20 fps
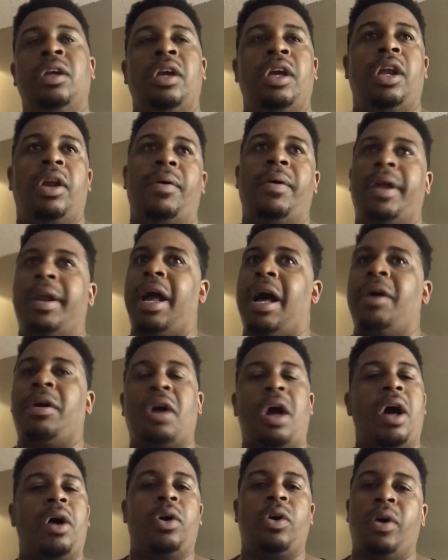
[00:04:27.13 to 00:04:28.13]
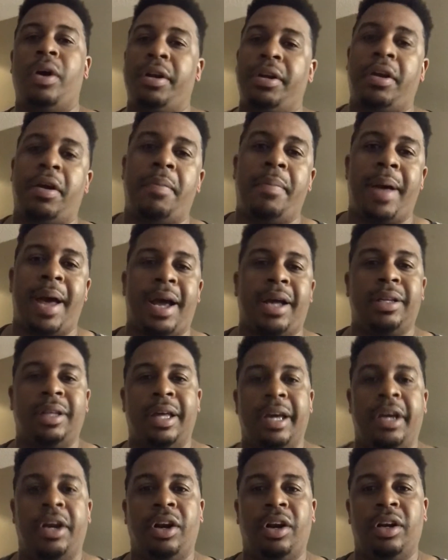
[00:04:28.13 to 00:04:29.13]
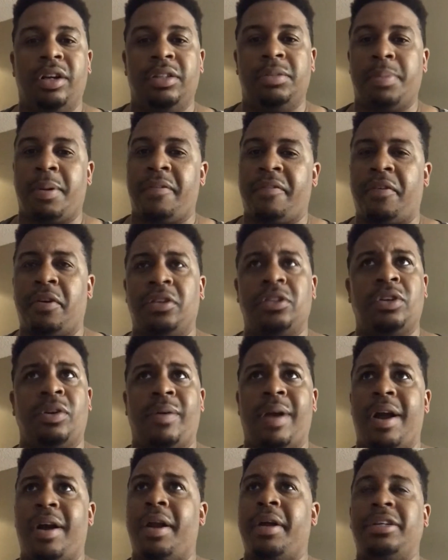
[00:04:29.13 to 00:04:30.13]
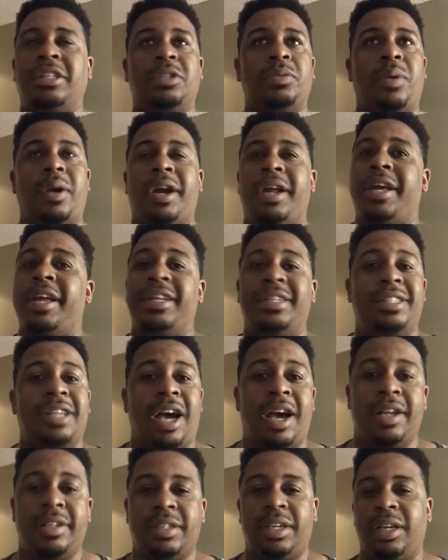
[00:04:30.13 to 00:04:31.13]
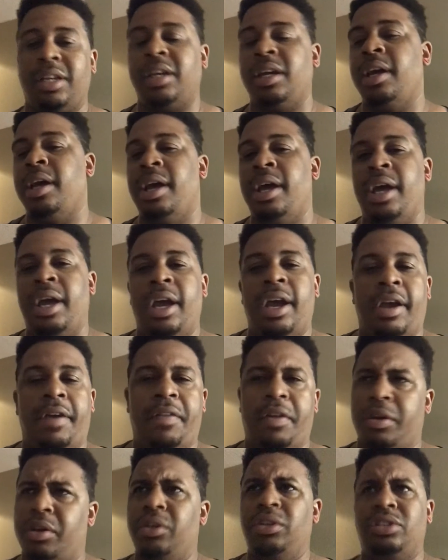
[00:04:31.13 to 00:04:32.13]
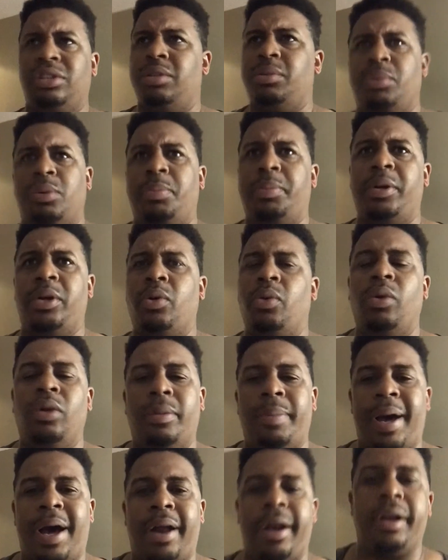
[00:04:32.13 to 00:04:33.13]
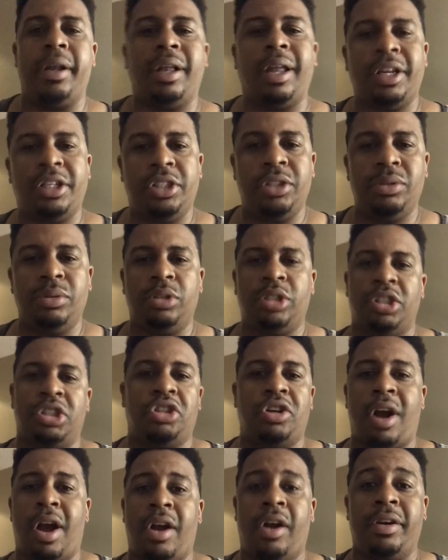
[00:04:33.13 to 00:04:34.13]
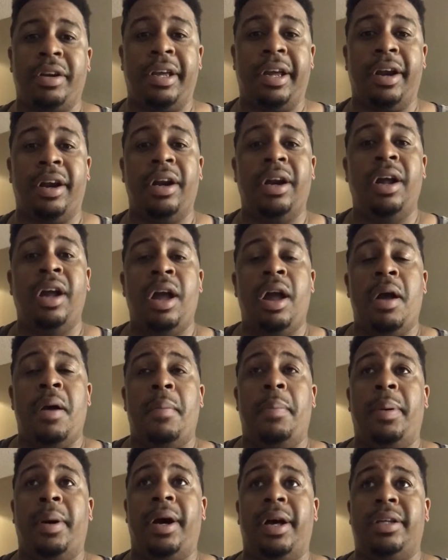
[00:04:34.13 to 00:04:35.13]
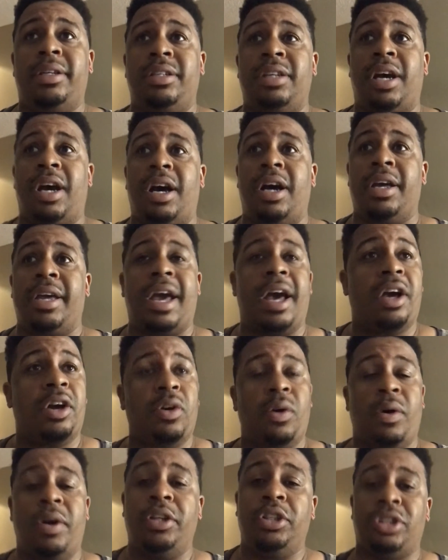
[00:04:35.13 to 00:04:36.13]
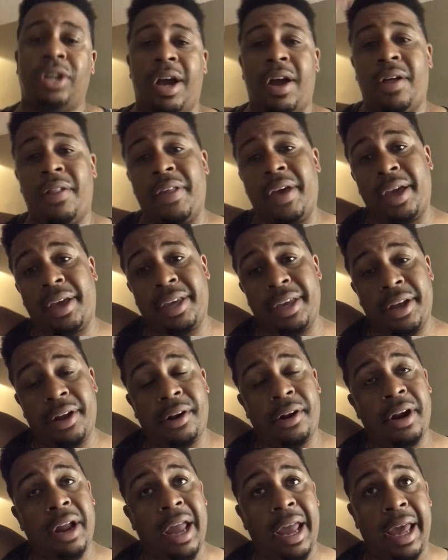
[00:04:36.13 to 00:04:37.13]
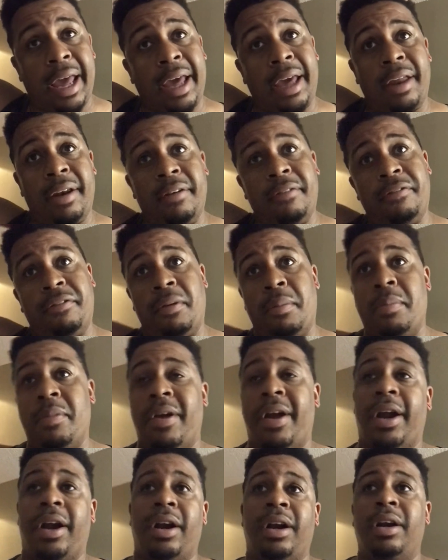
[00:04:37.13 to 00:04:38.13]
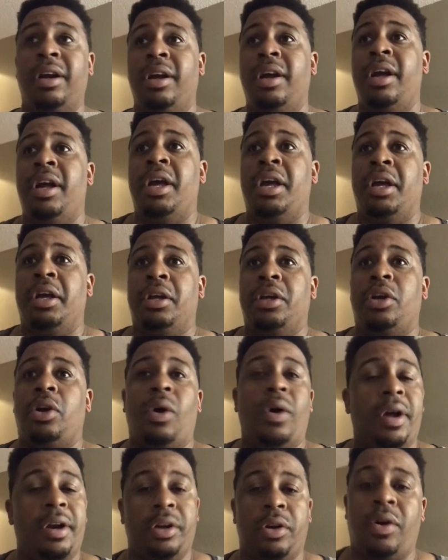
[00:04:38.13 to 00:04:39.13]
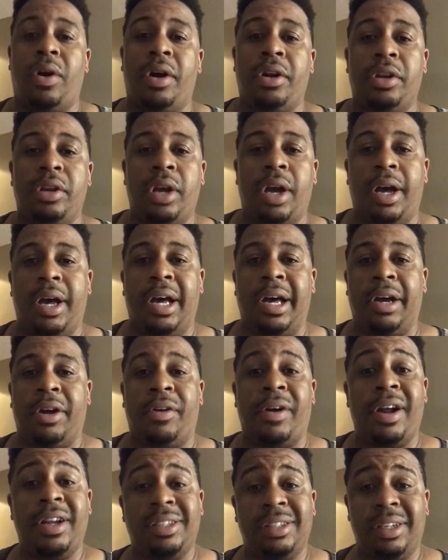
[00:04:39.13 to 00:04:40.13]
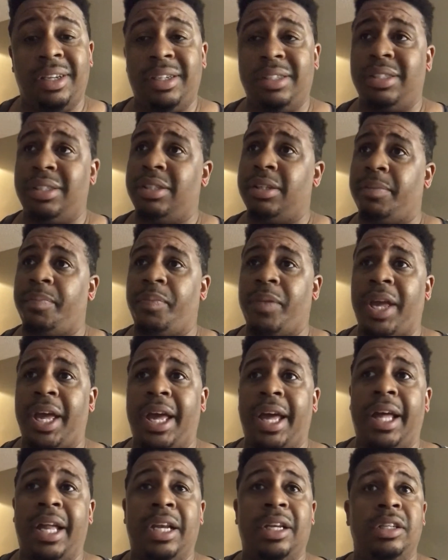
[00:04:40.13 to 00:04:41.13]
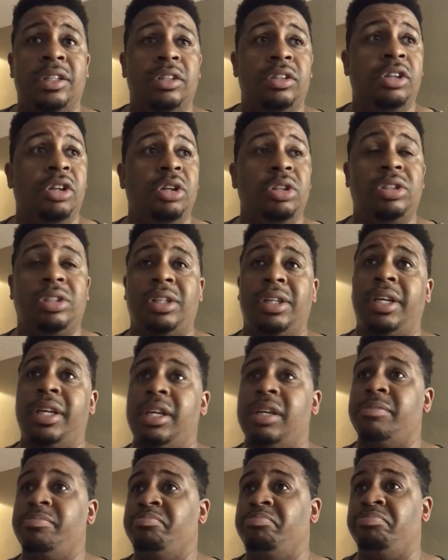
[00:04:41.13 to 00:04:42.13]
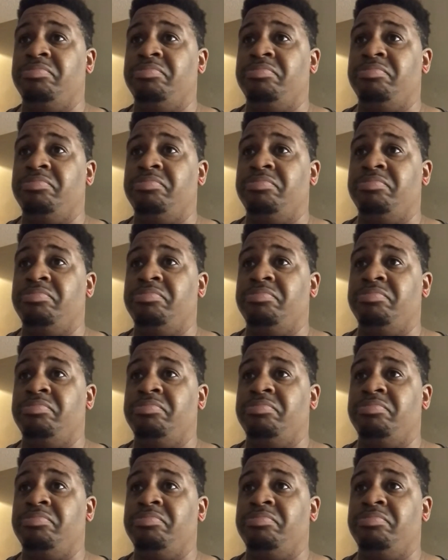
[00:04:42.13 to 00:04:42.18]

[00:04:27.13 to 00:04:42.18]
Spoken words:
you know what, I'll go ahead and come back later. It's my first go around. I just wanted to get a sizing. And they usually will be cool about it and let you just try on gear. But yeah, go ahead and try on that gear, and from there, go ahead and go on Craigslist. And usually